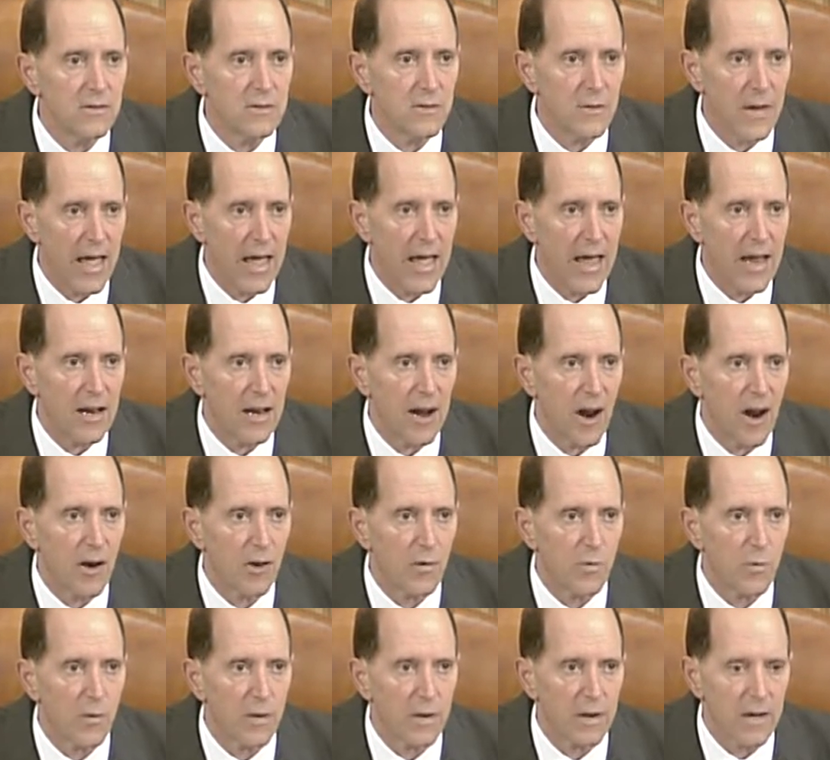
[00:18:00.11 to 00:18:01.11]
to aid
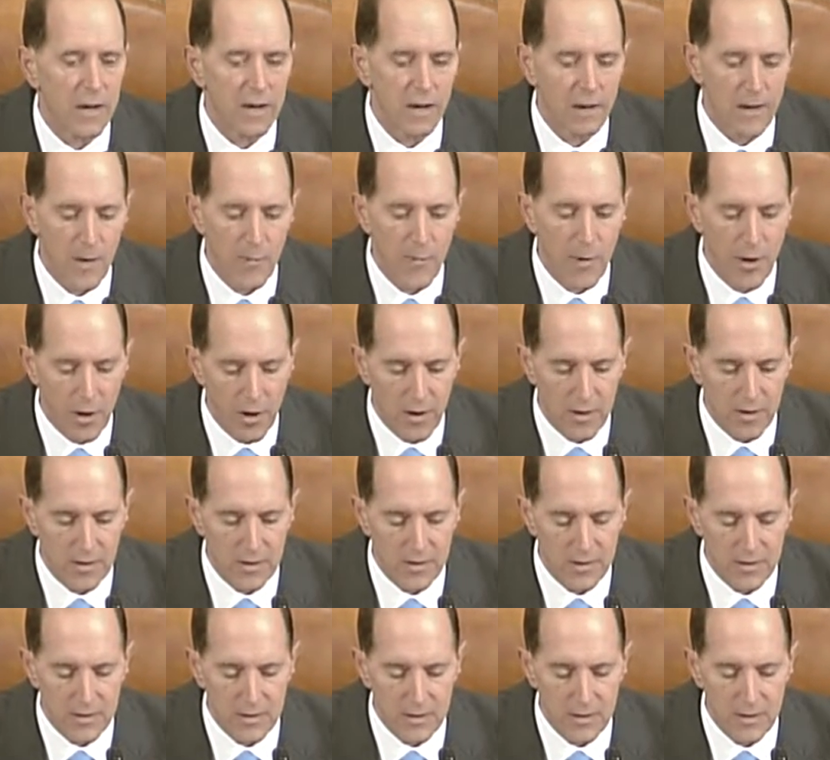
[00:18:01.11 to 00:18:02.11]
hardworking
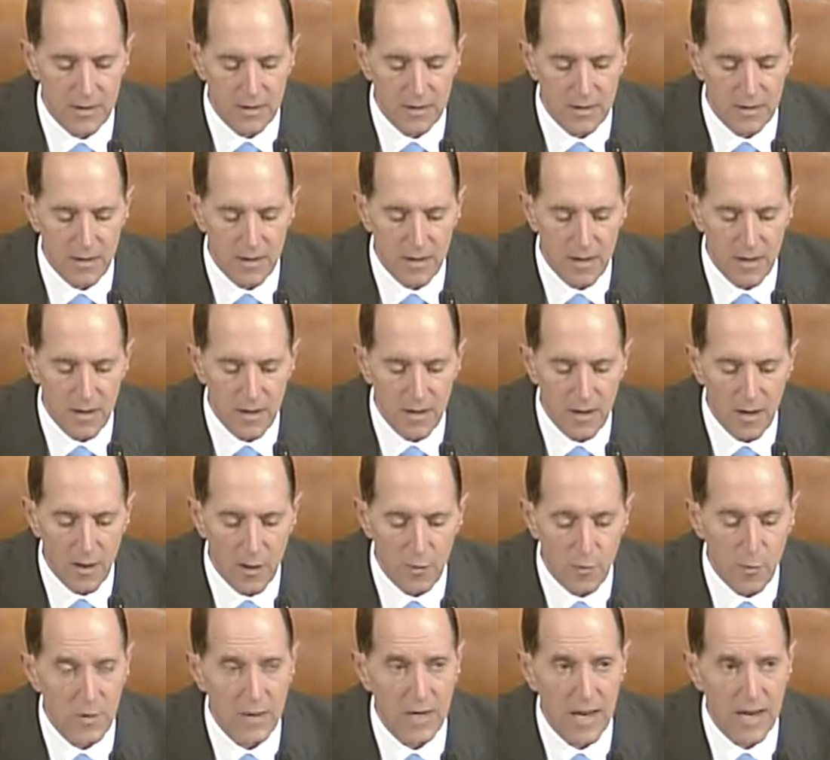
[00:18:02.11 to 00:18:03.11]
Americans.
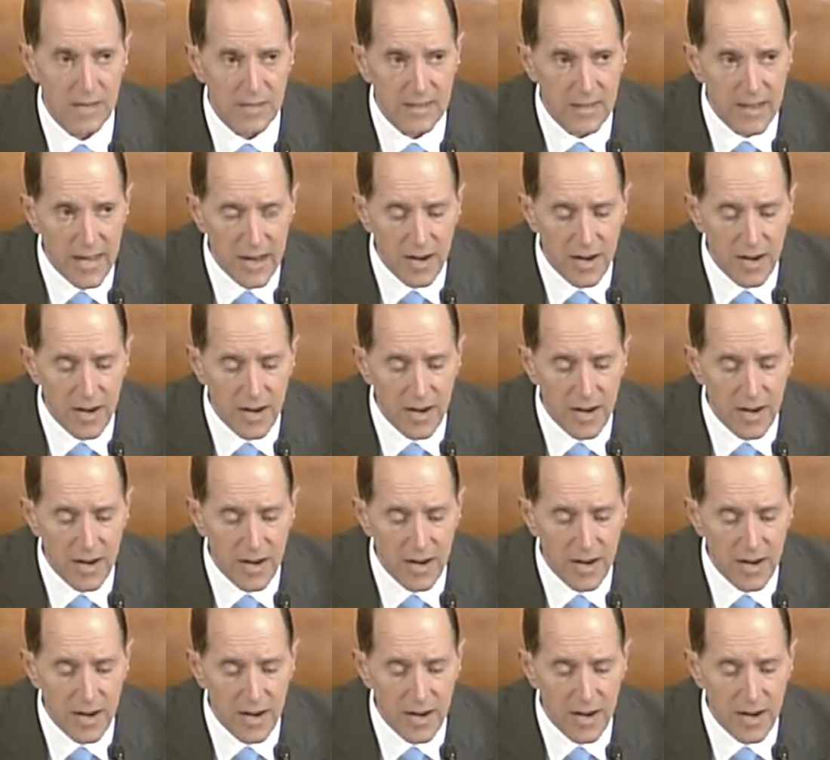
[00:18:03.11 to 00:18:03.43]
3 days